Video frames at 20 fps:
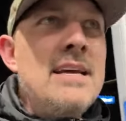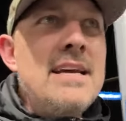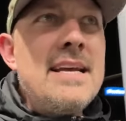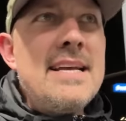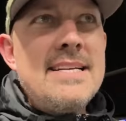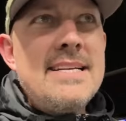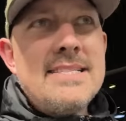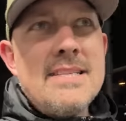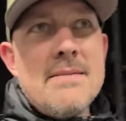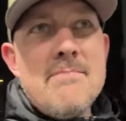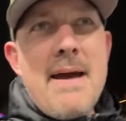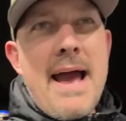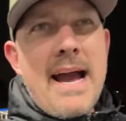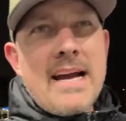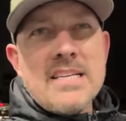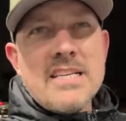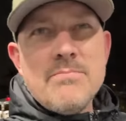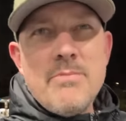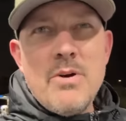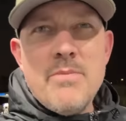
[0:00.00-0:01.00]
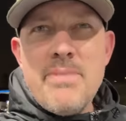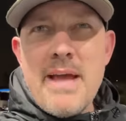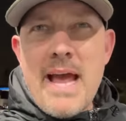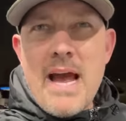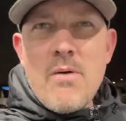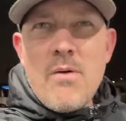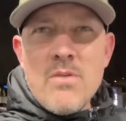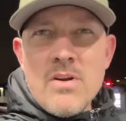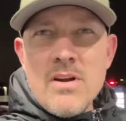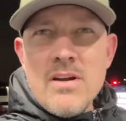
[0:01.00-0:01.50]
is the maximum
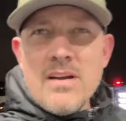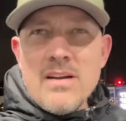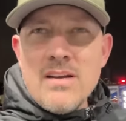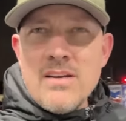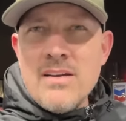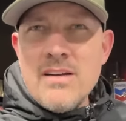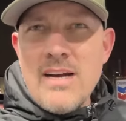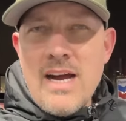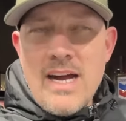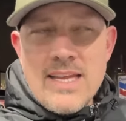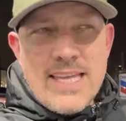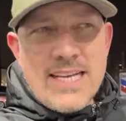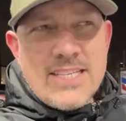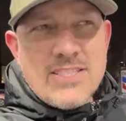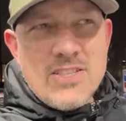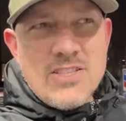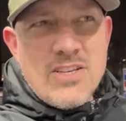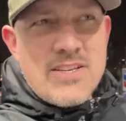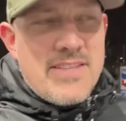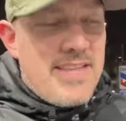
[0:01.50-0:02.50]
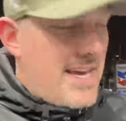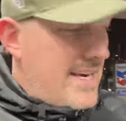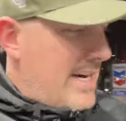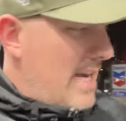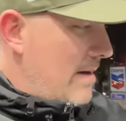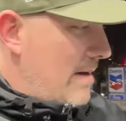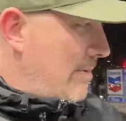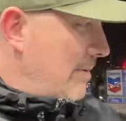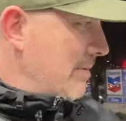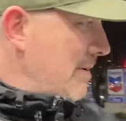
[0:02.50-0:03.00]
power I'd like to look that
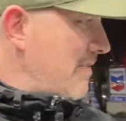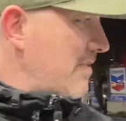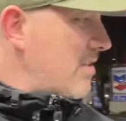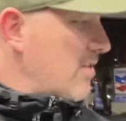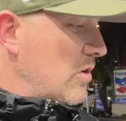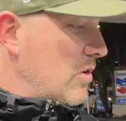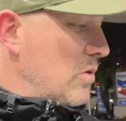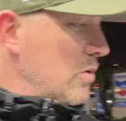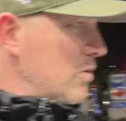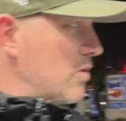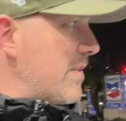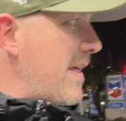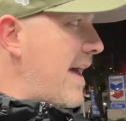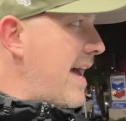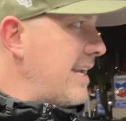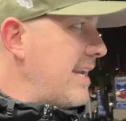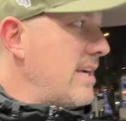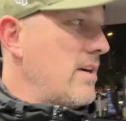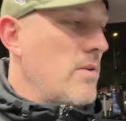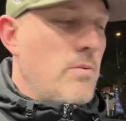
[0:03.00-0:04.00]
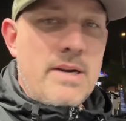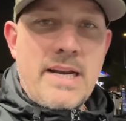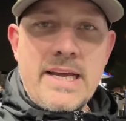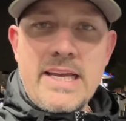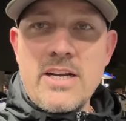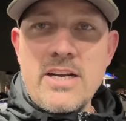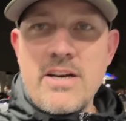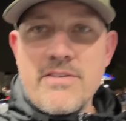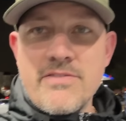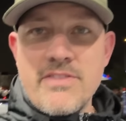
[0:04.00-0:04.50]
up. I'm gonna have to Google that here when I
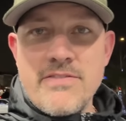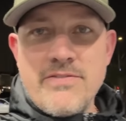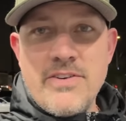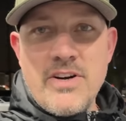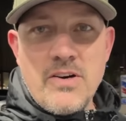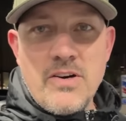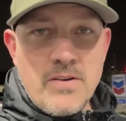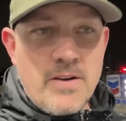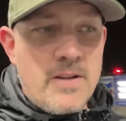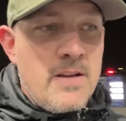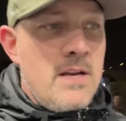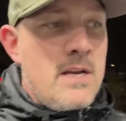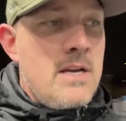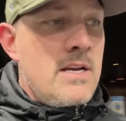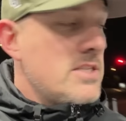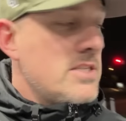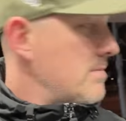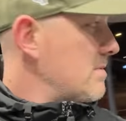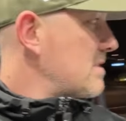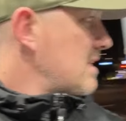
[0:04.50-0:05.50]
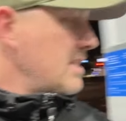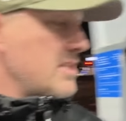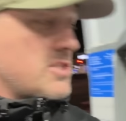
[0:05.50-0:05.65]
get off the phone. So I'm just gonna